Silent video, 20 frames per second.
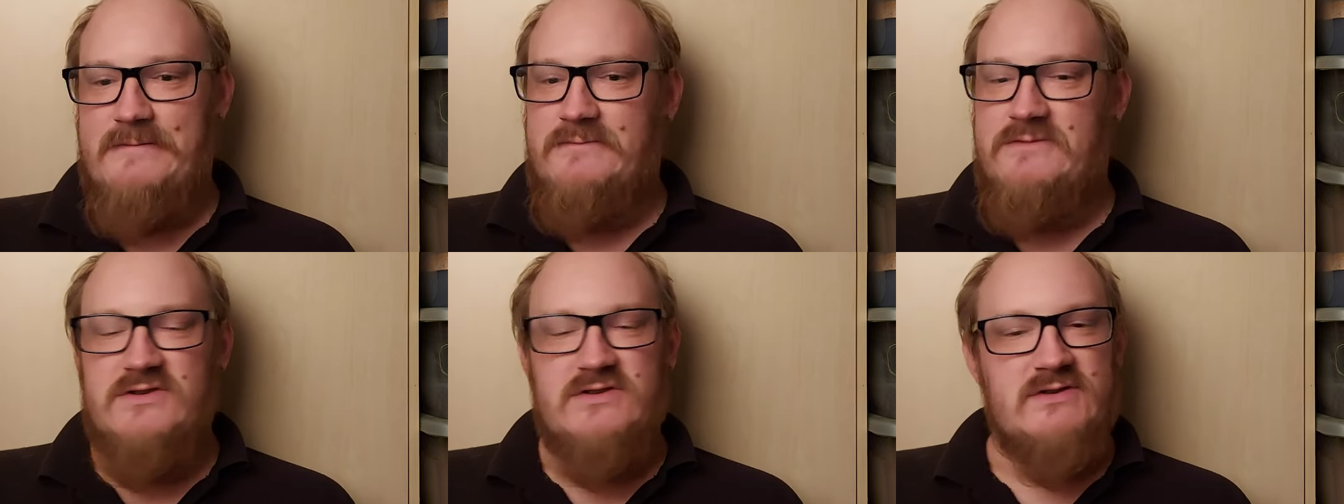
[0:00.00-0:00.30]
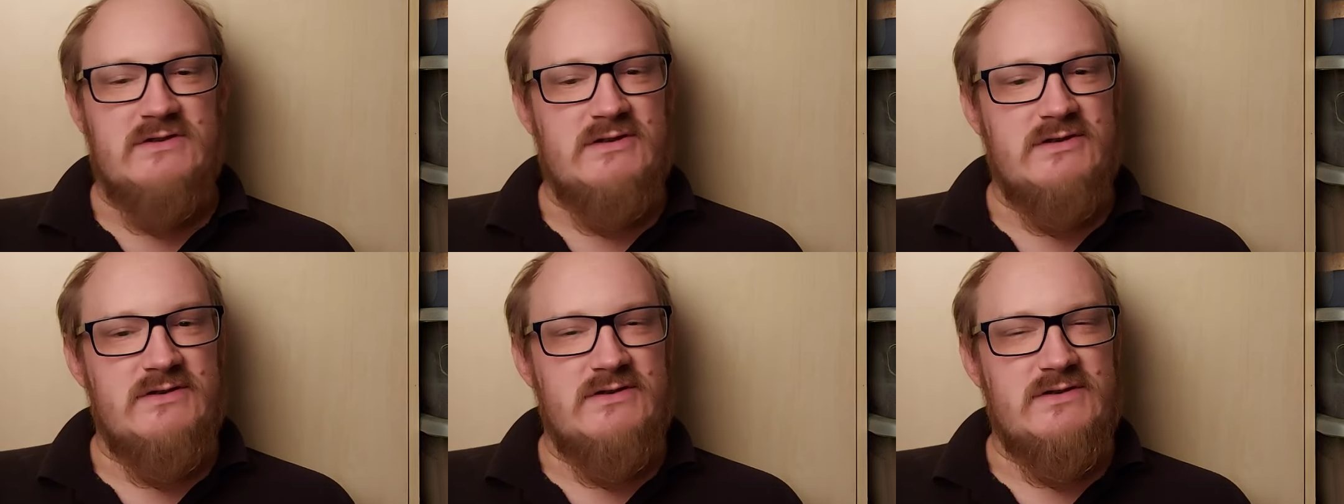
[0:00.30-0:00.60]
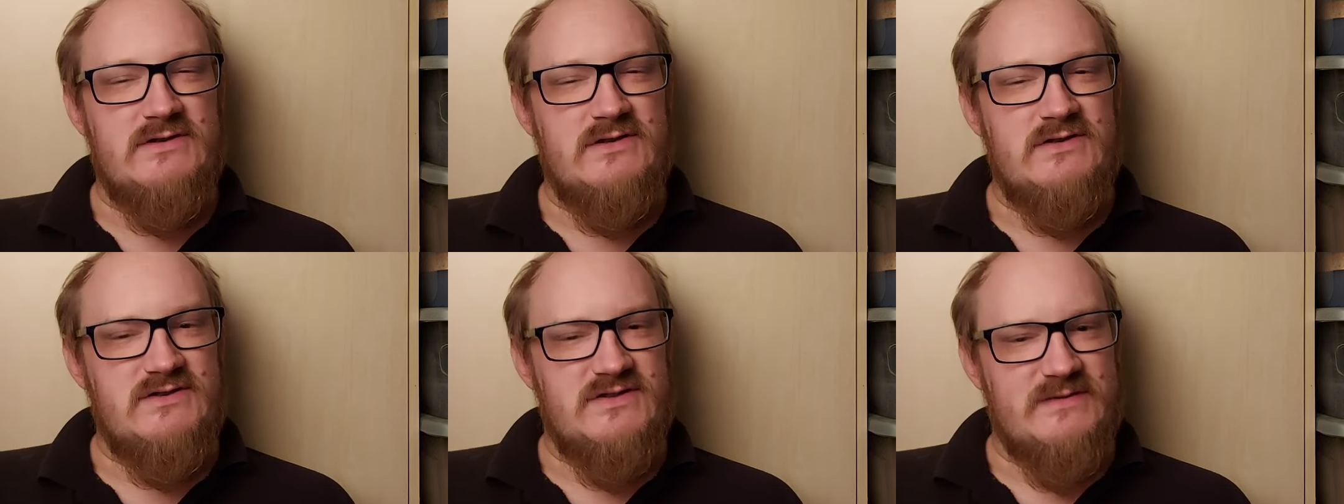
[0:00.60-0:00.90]
It also
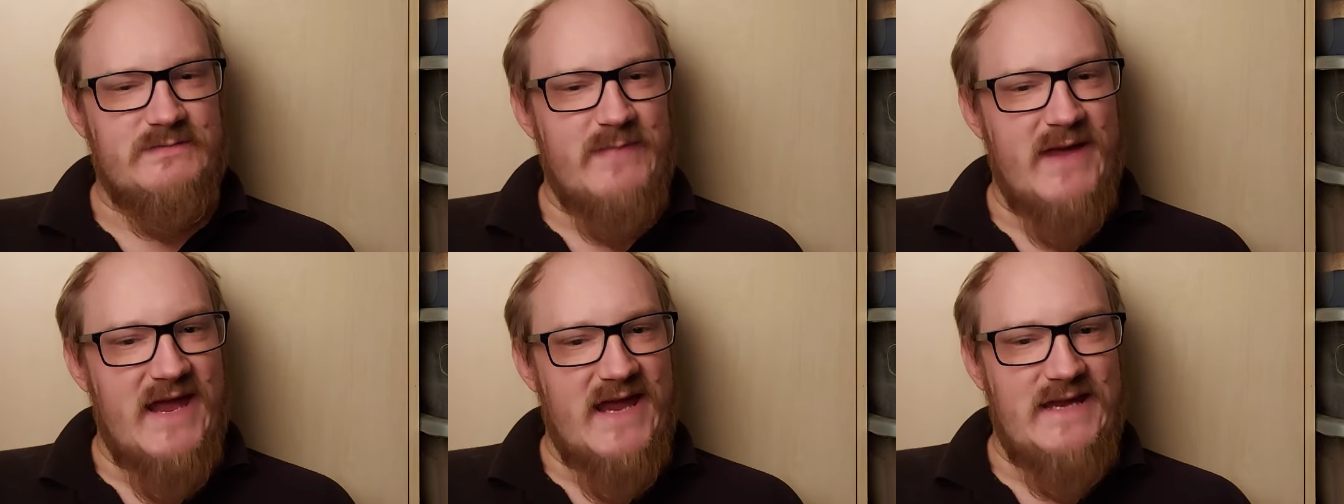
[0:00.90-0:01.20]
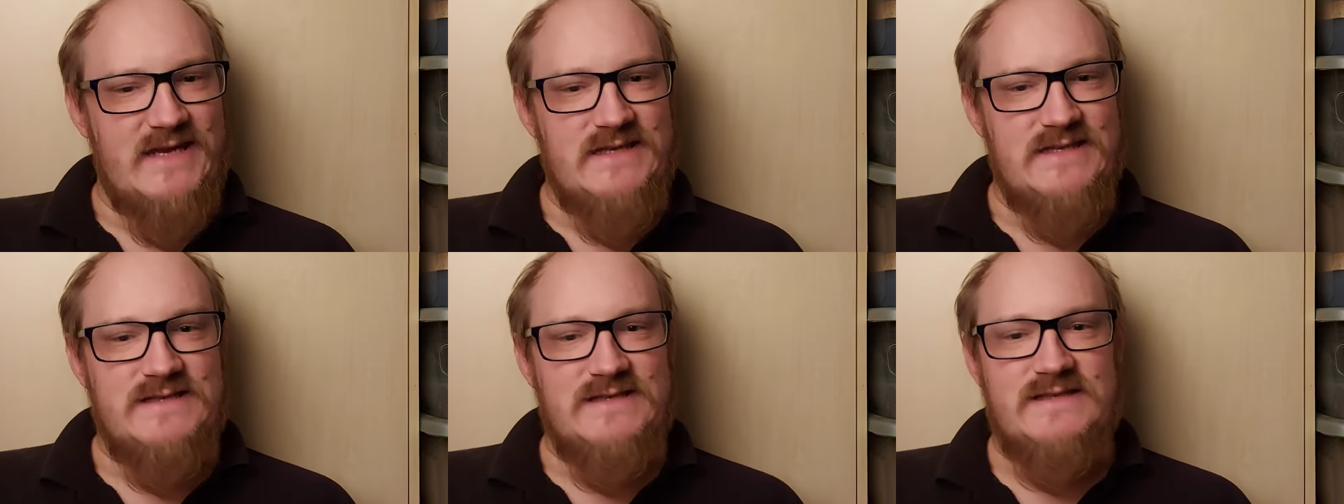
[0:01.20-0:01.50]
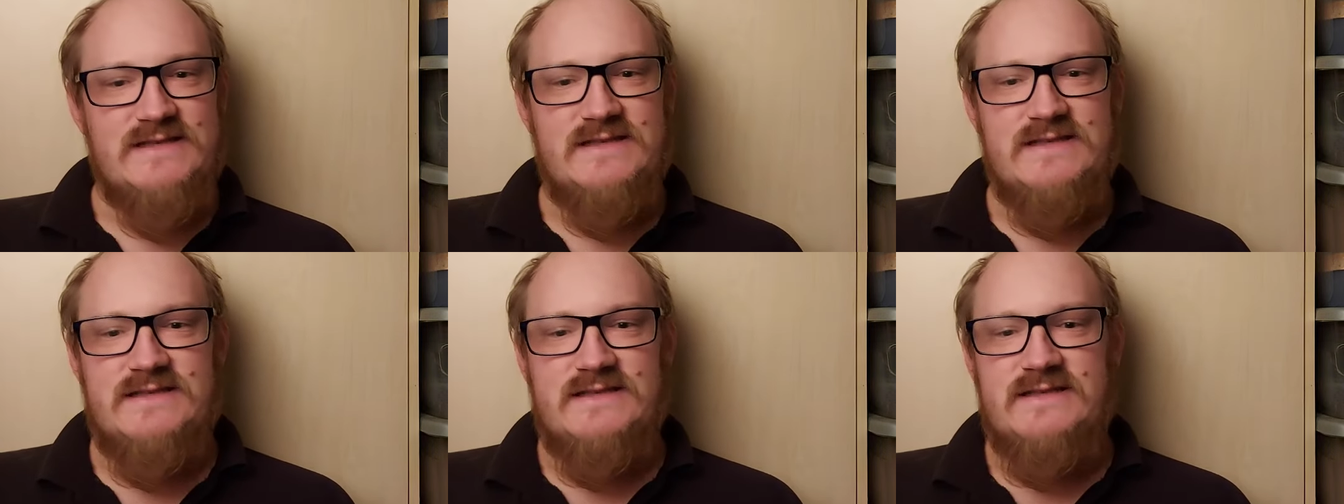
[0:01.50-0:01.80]
includes lots of
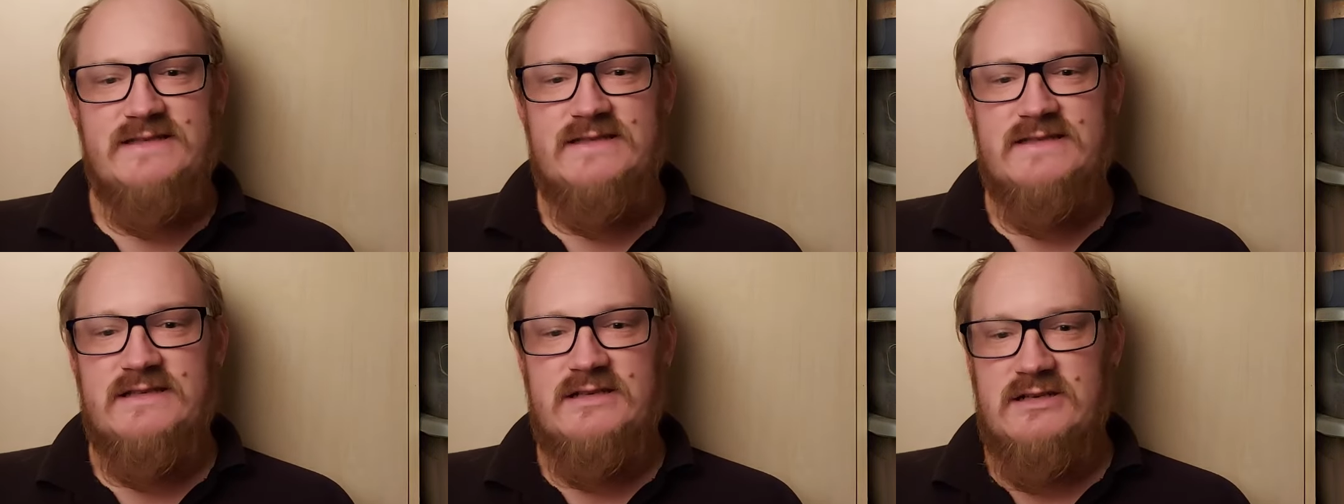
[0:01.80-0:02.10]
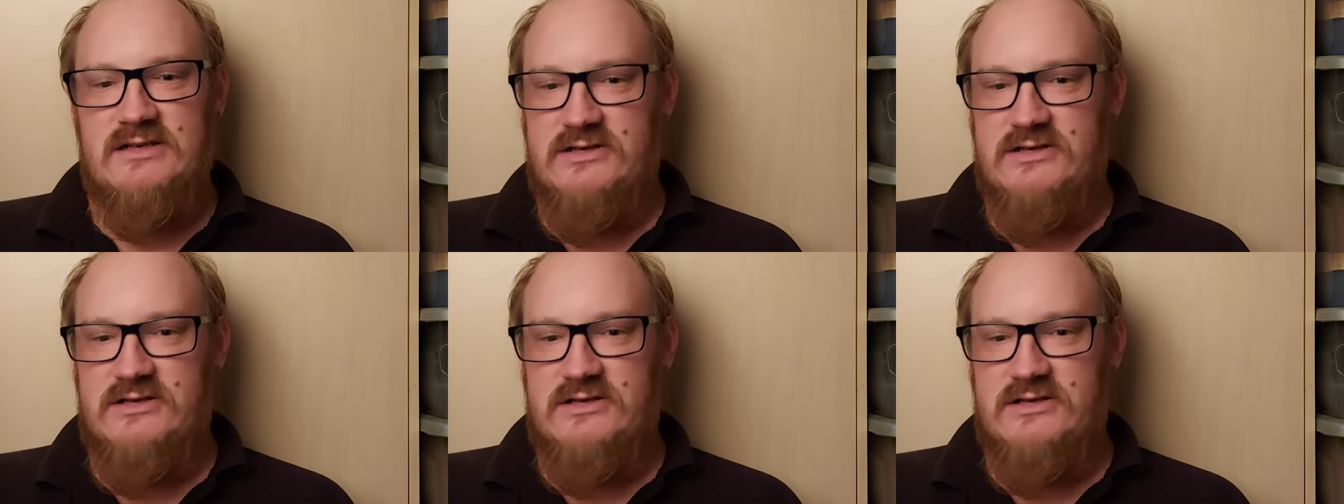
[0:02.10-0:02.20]
paints,